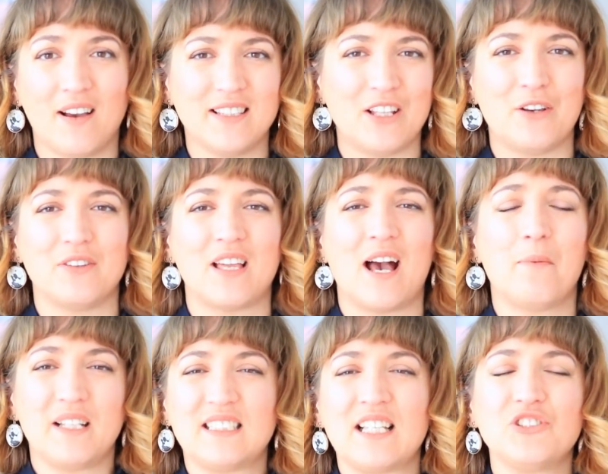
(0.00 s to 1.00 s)
I know that,
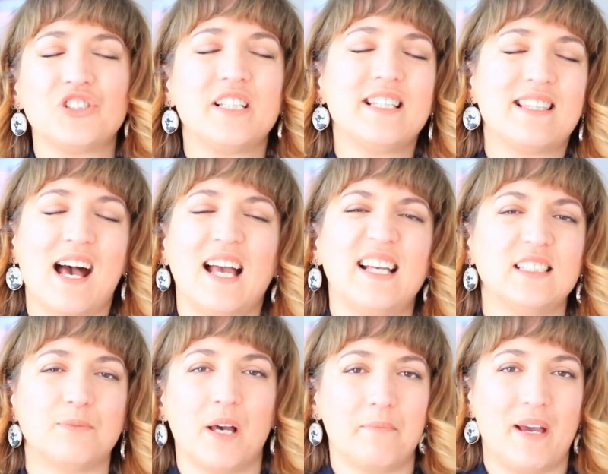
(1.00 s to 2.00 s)
but essentially that
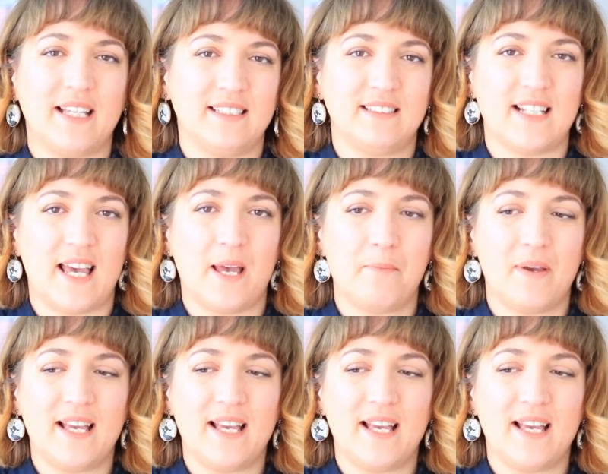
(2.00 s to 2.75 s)
is my main tip.